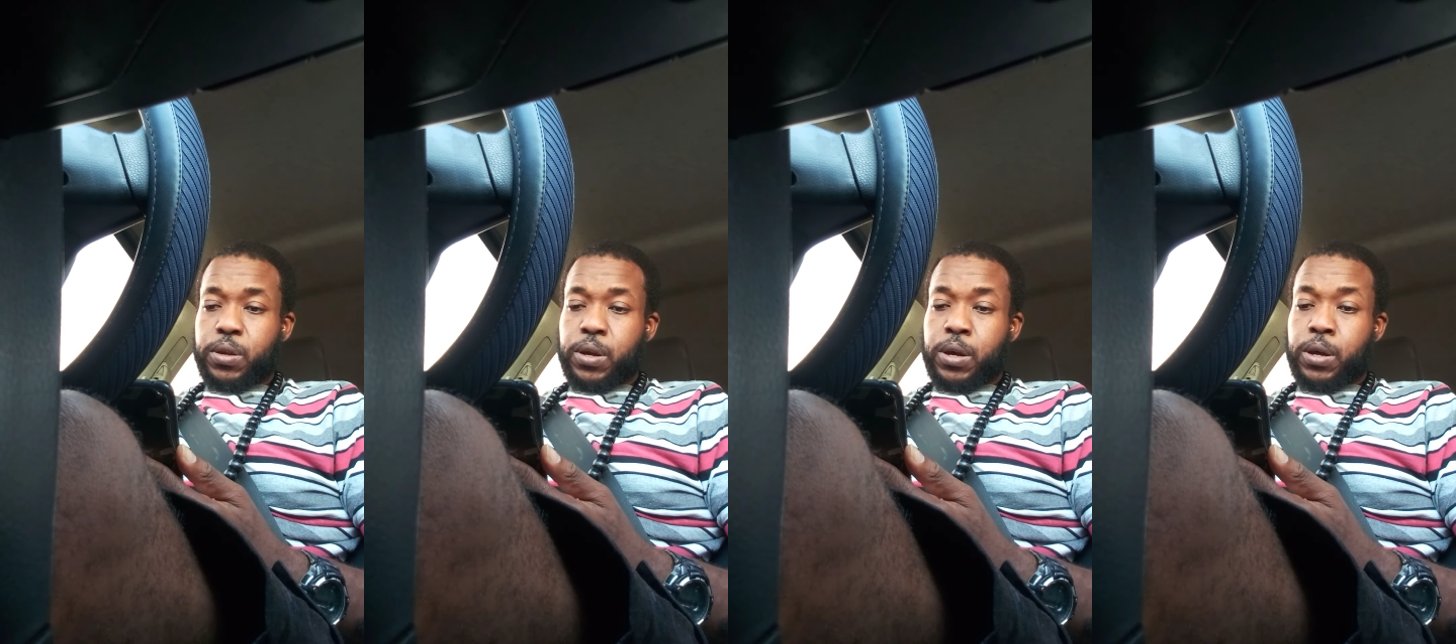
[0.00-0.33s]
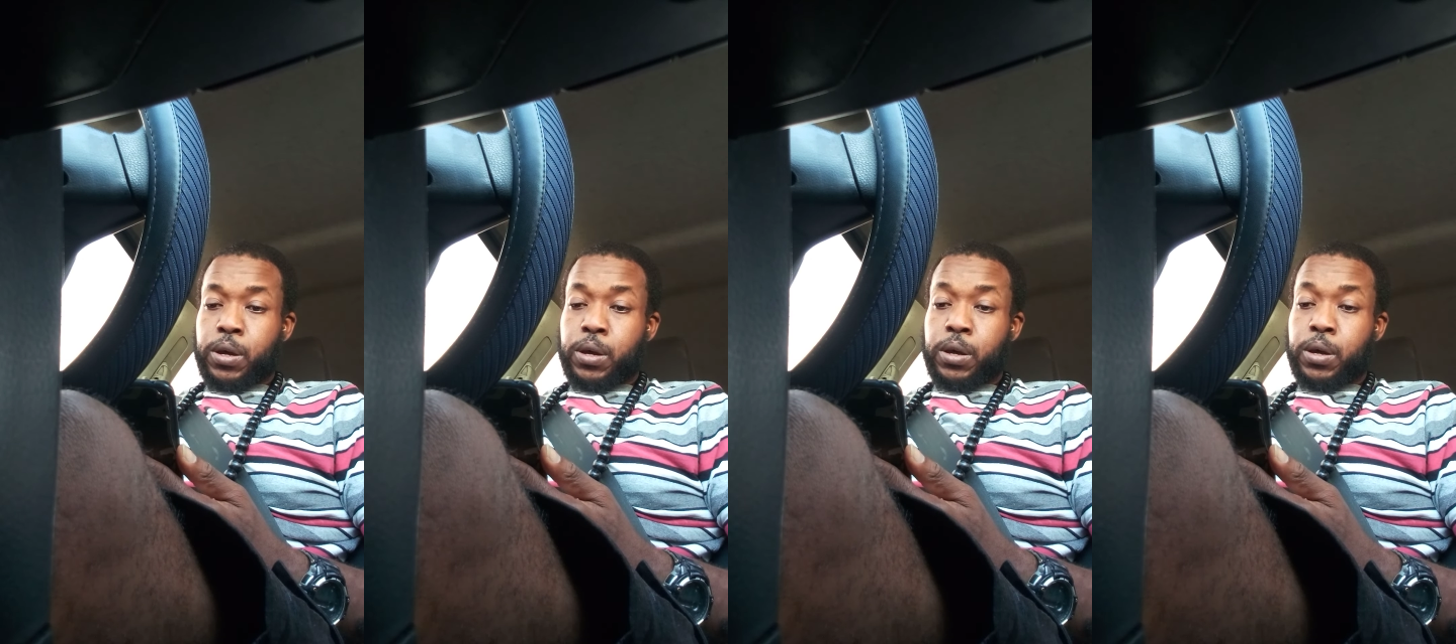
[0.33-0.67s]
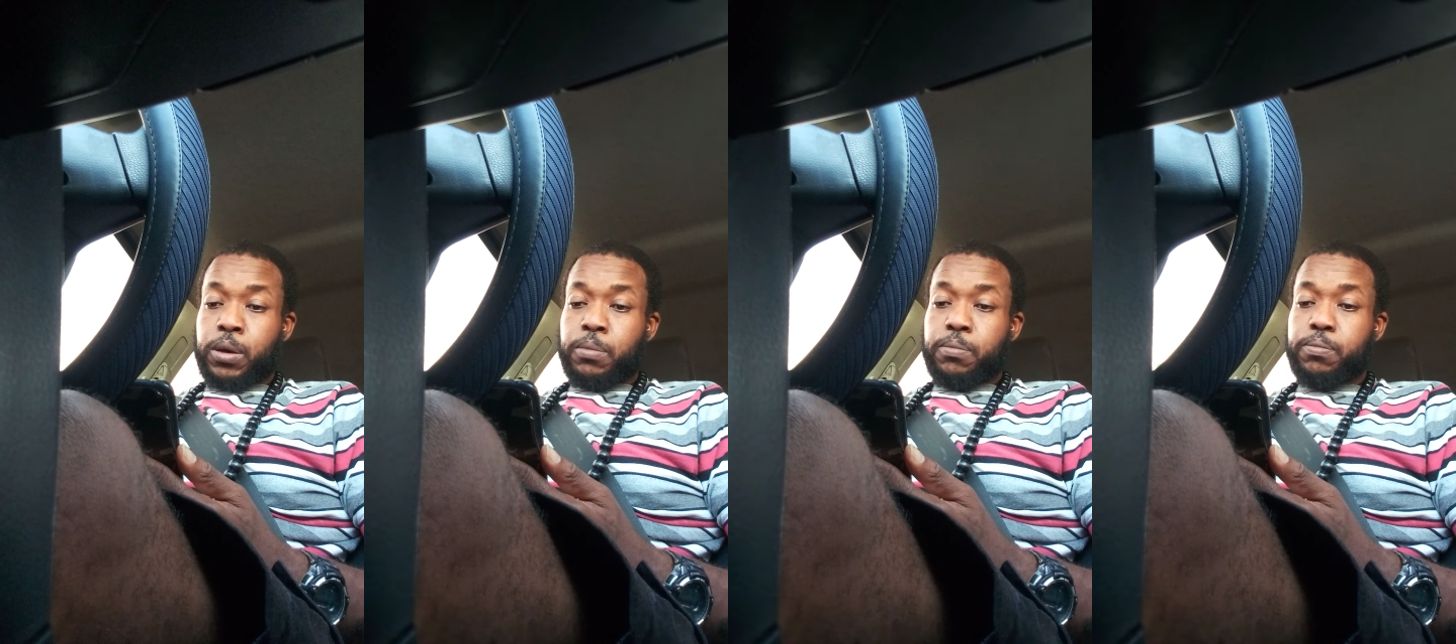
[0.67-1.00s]

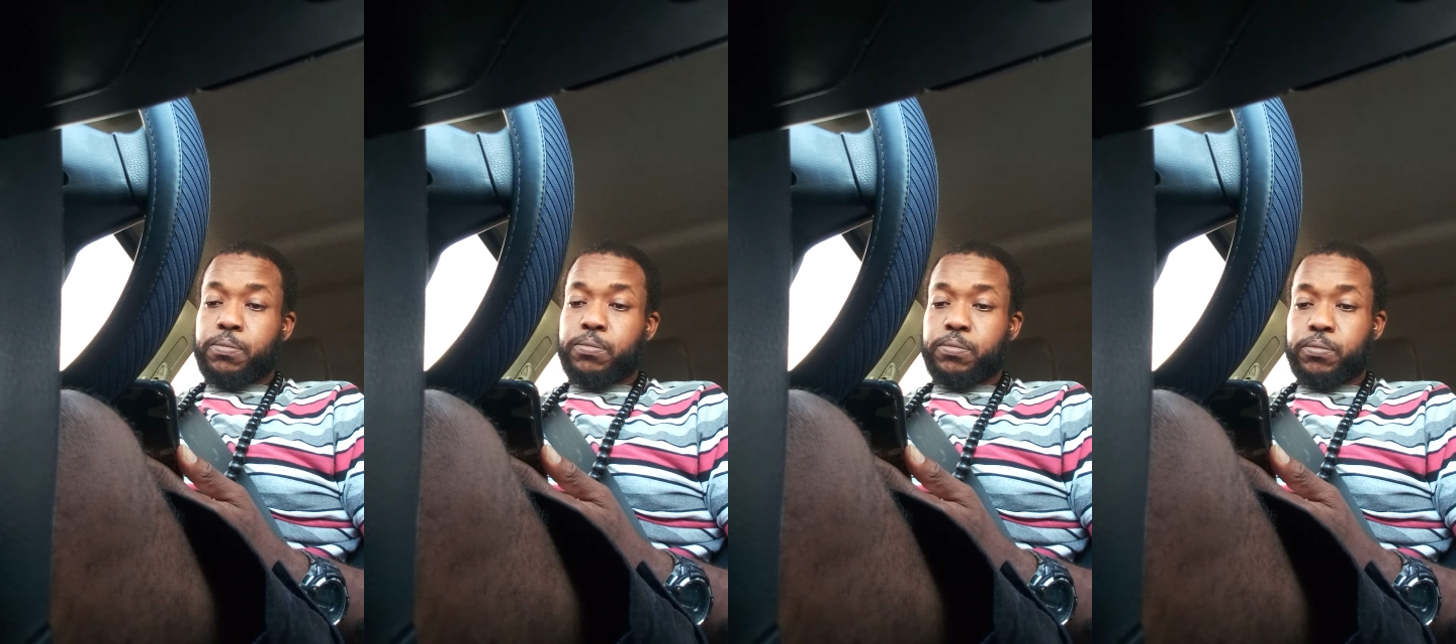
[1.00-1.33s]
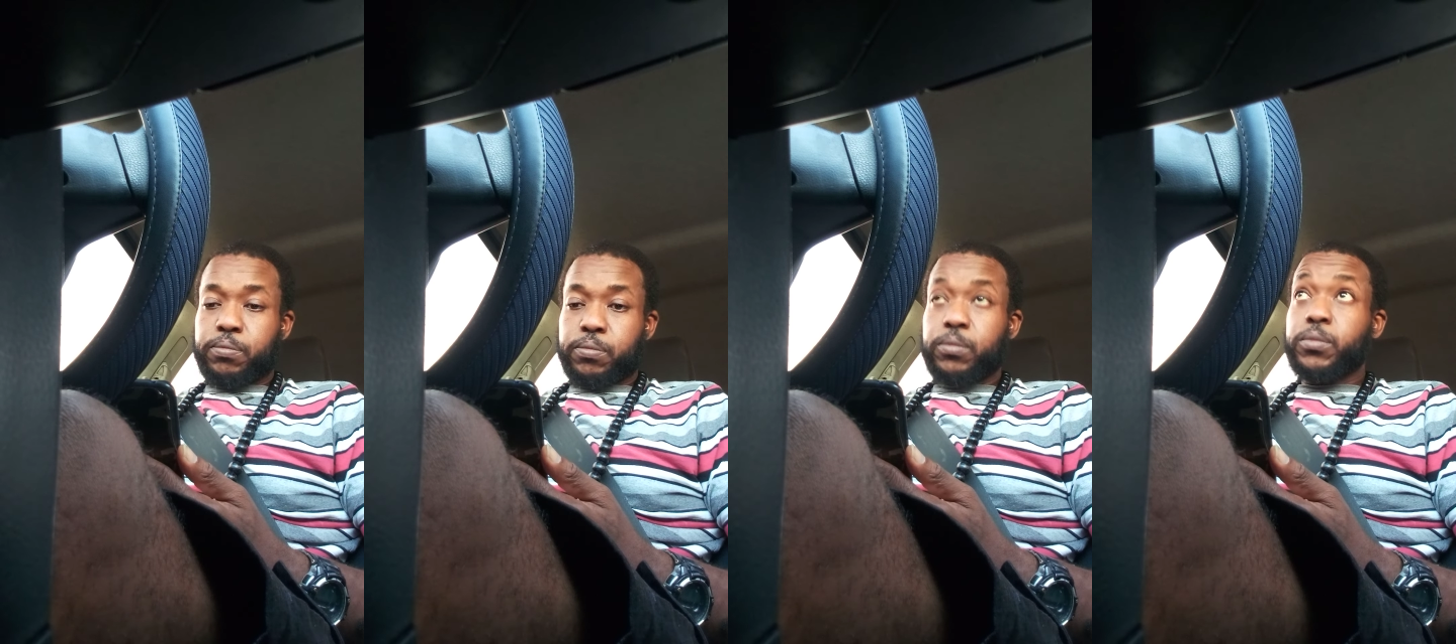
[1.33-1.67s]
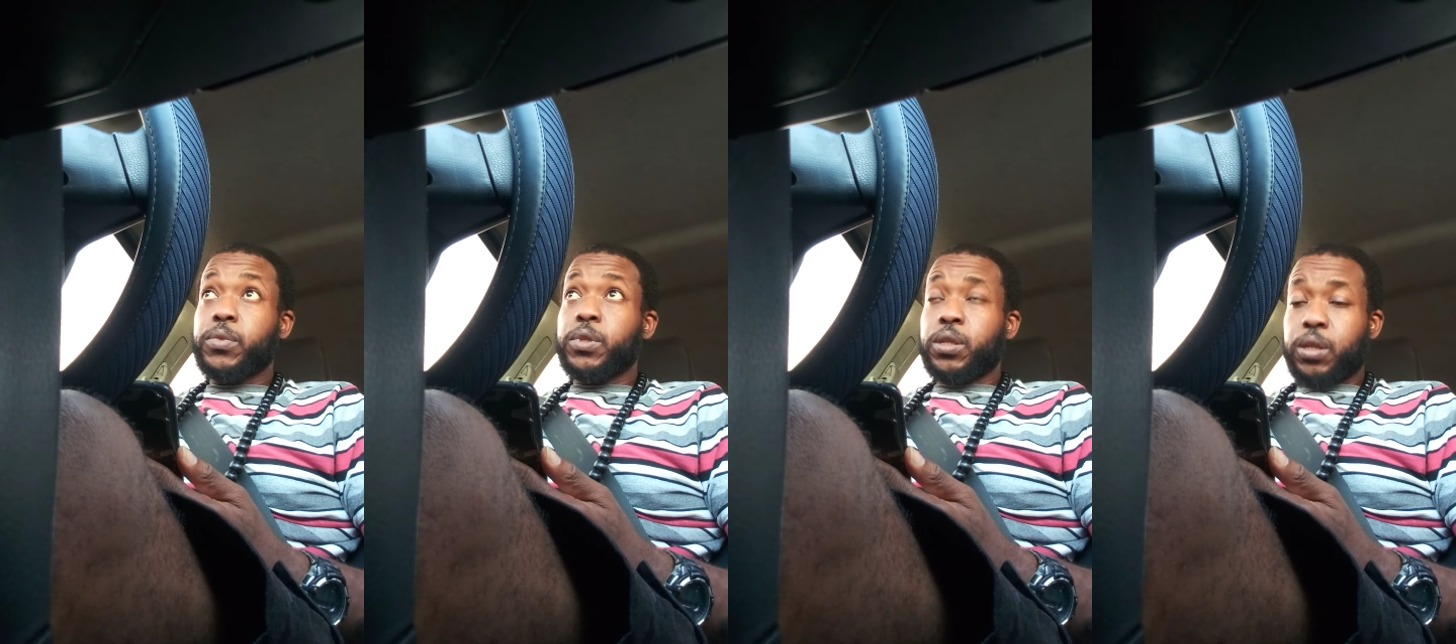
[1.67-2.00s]
um,
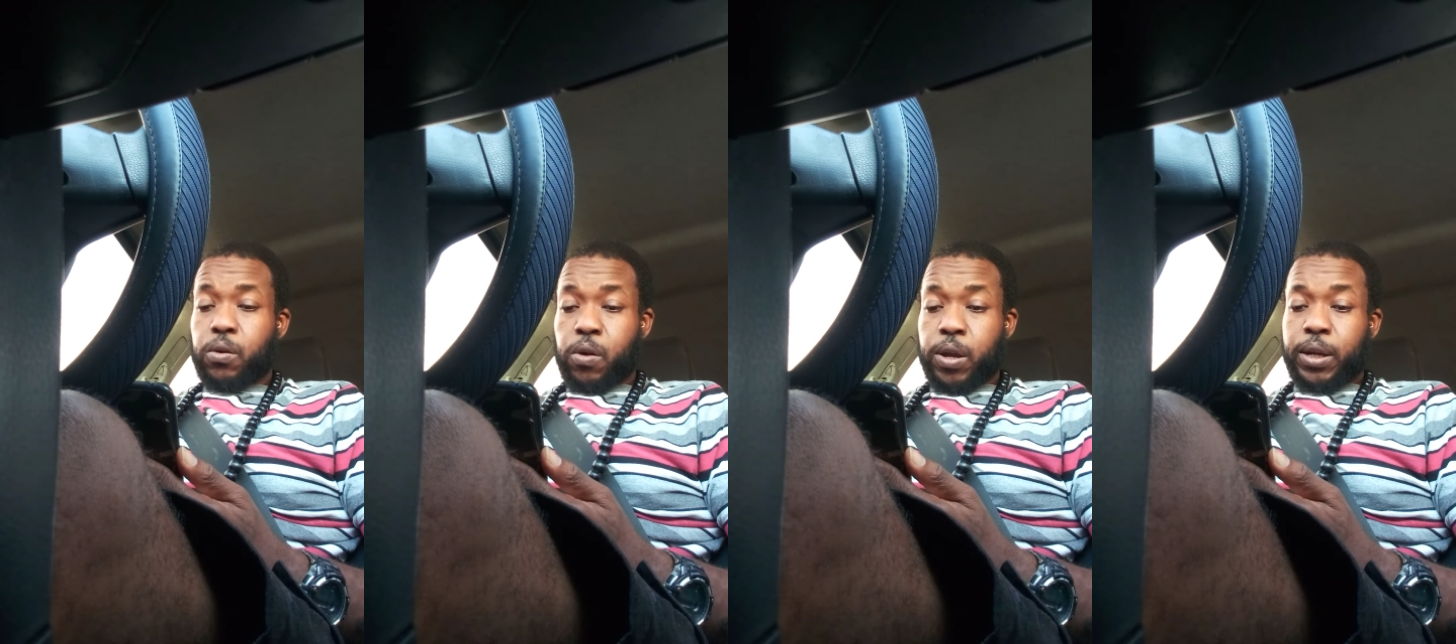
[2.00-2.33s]
or